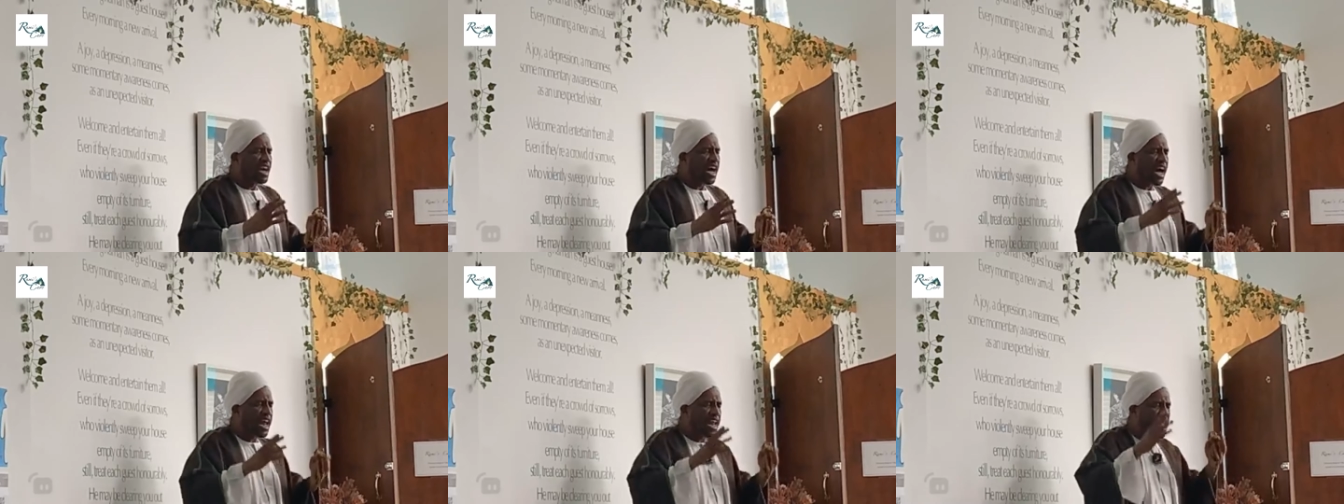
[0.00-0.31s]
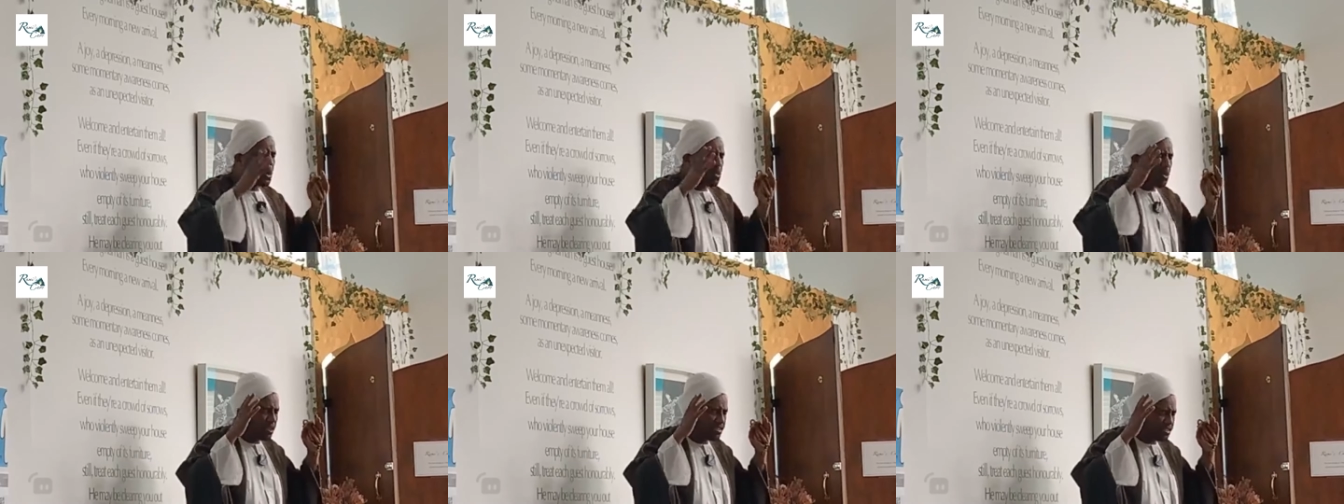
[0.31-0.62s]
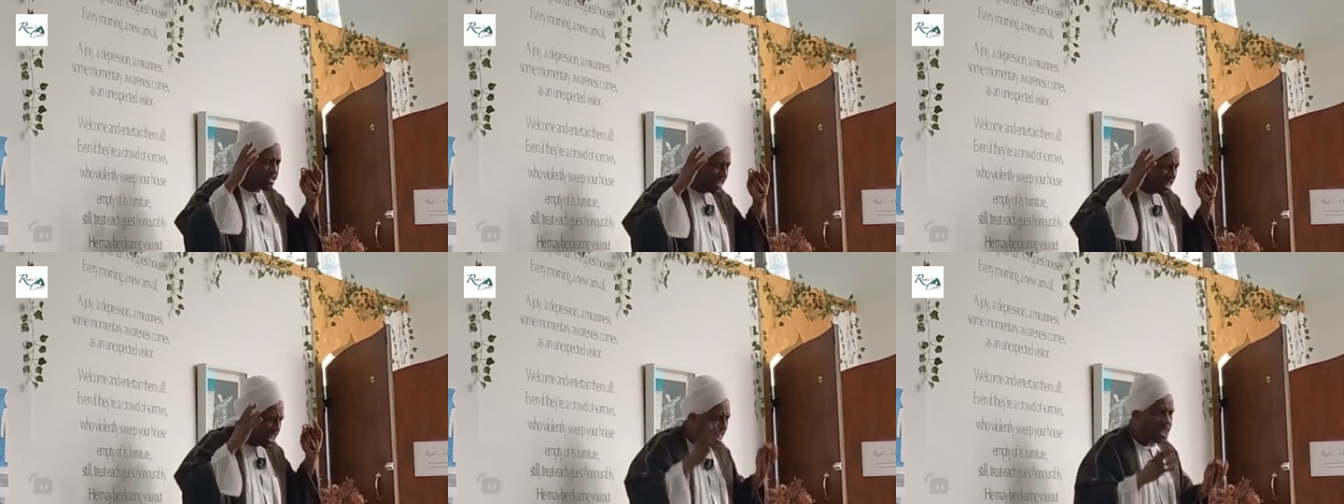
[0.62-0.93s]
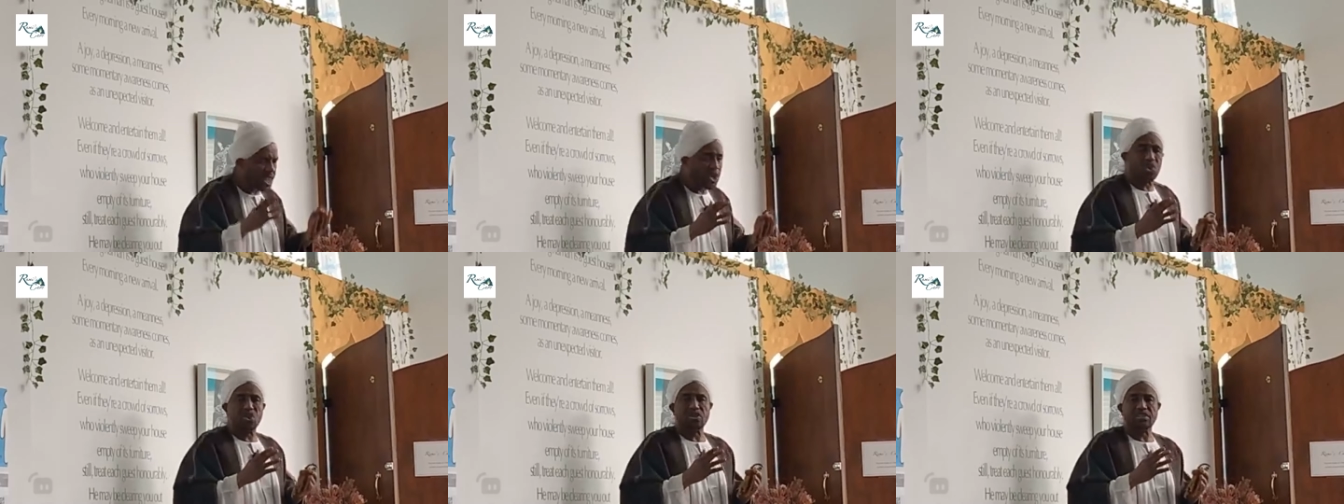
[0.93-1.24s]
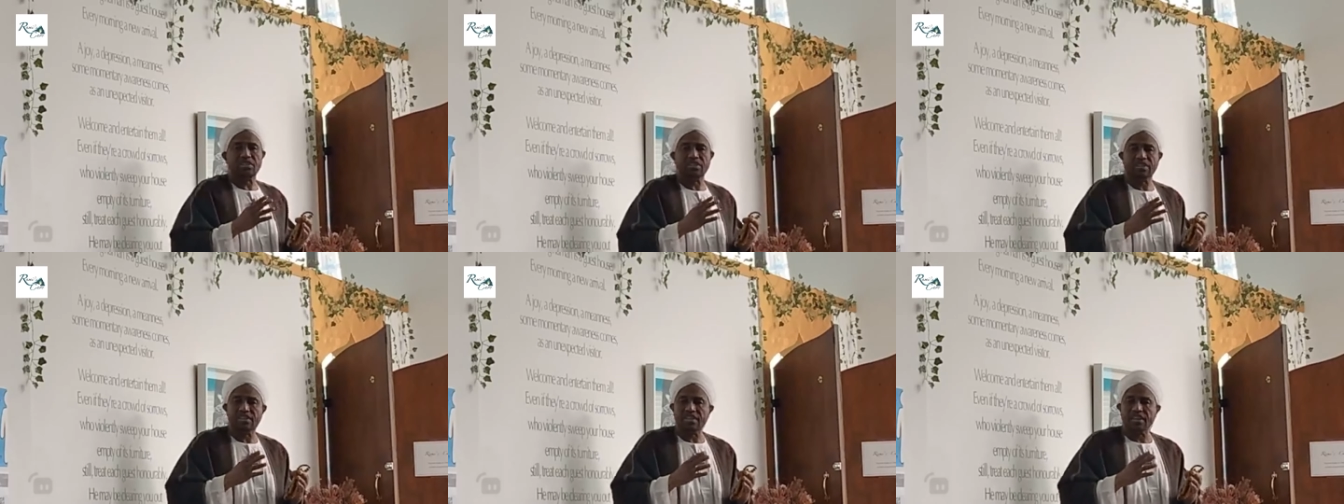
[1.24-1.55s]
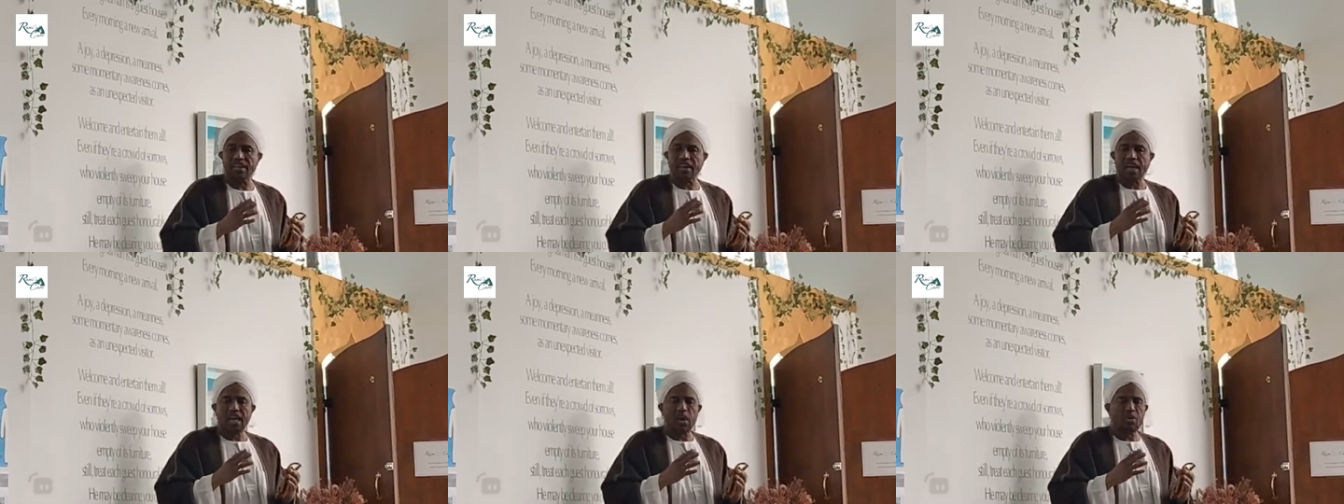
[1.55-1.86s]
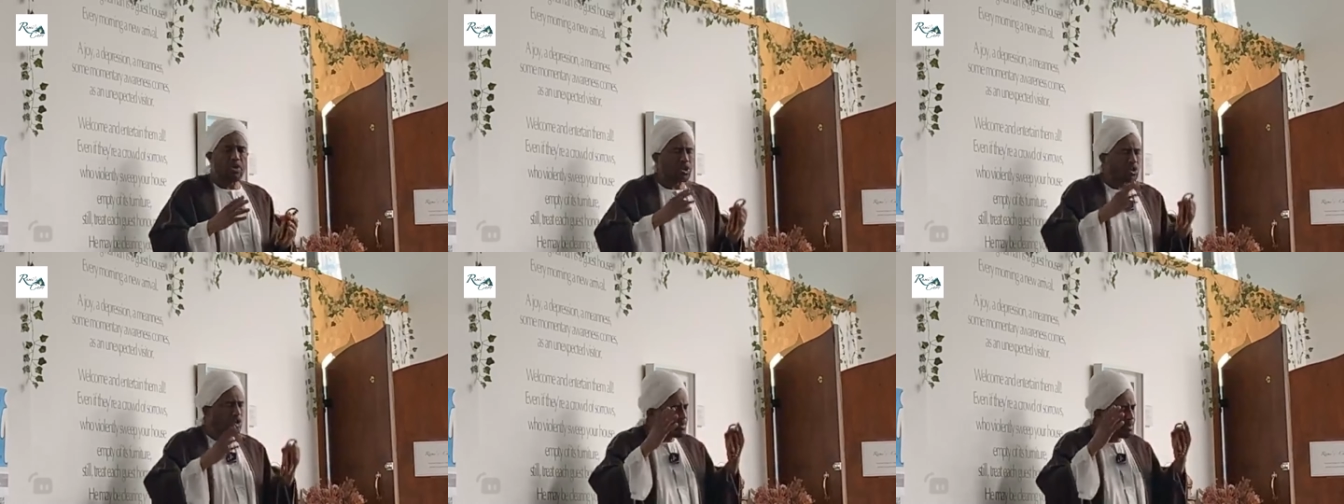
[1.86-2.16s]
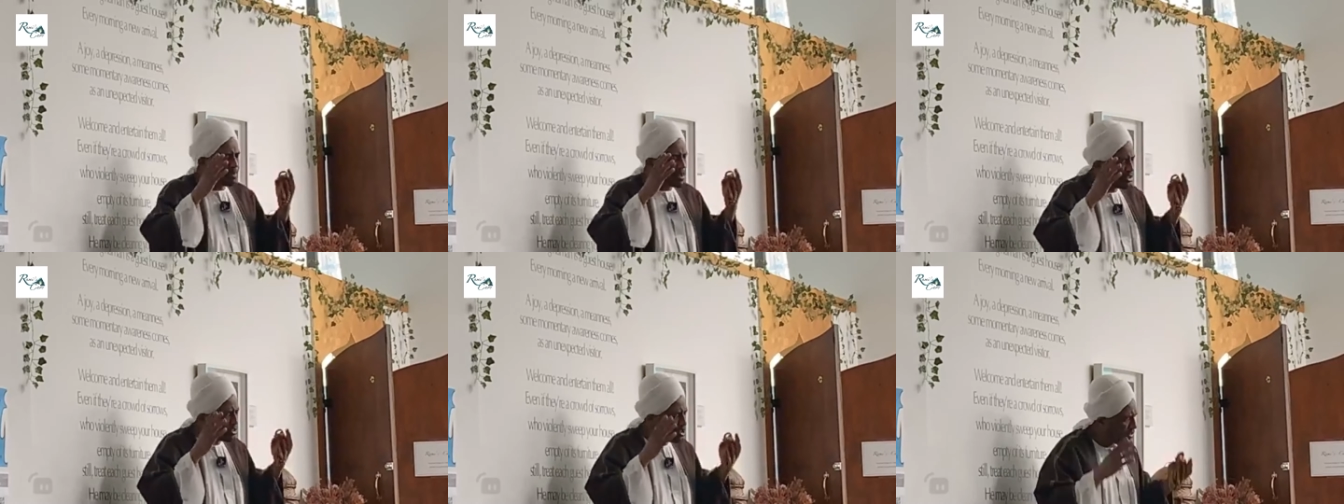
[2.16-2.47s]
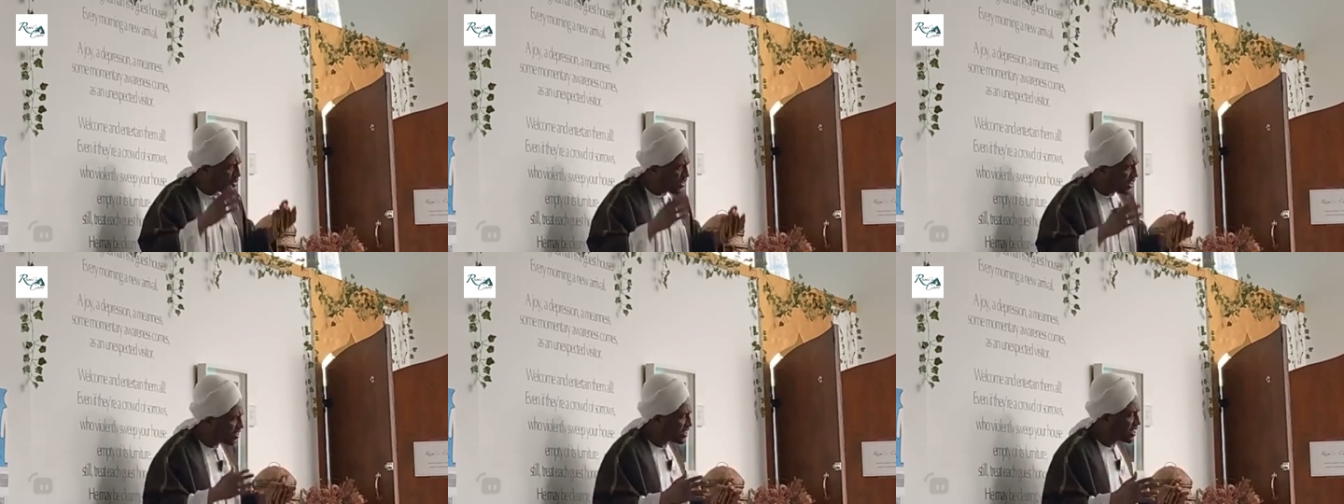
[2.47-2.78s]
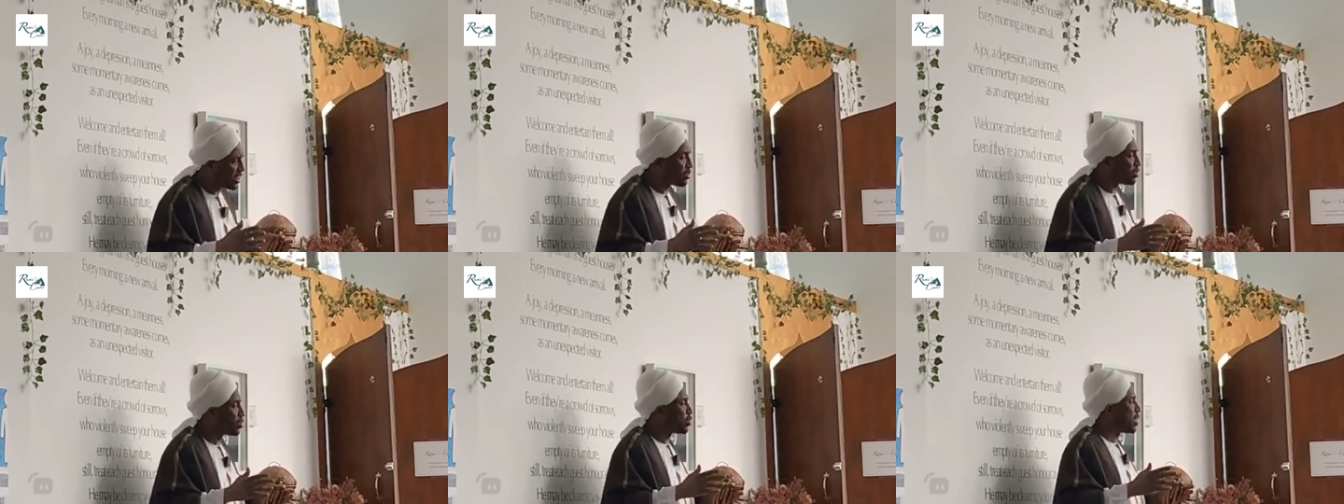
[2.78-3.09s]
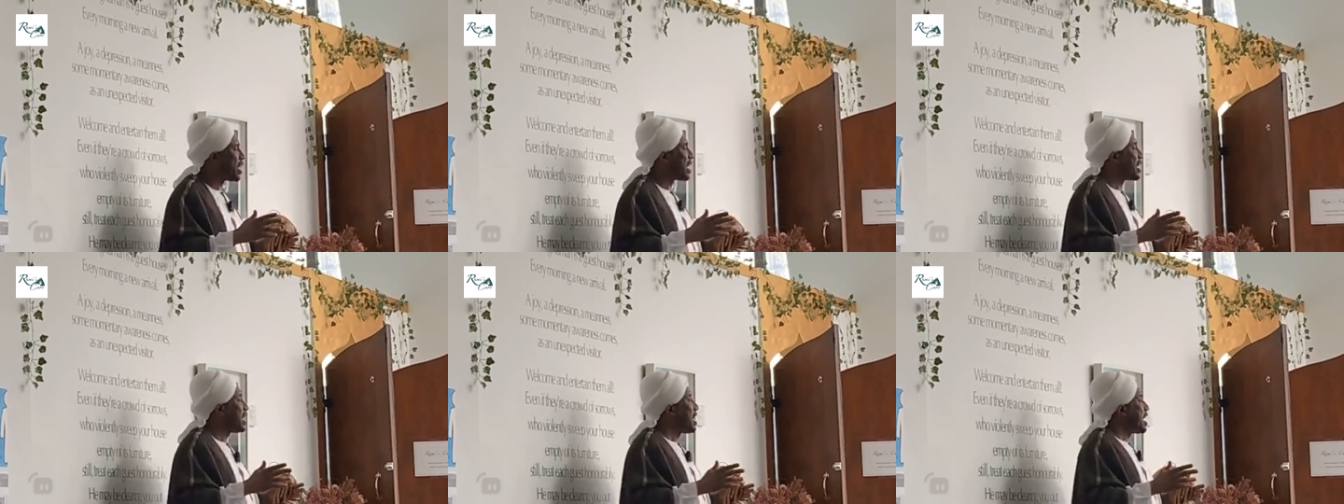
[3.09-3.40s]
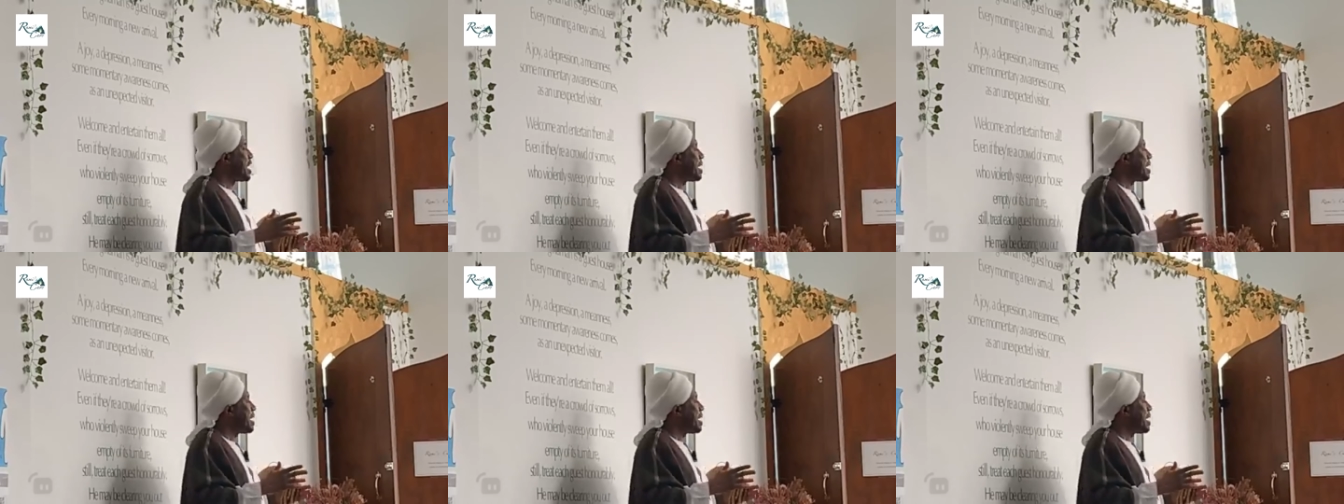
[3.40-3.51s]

And he was really good. He went to the best university in Sudan.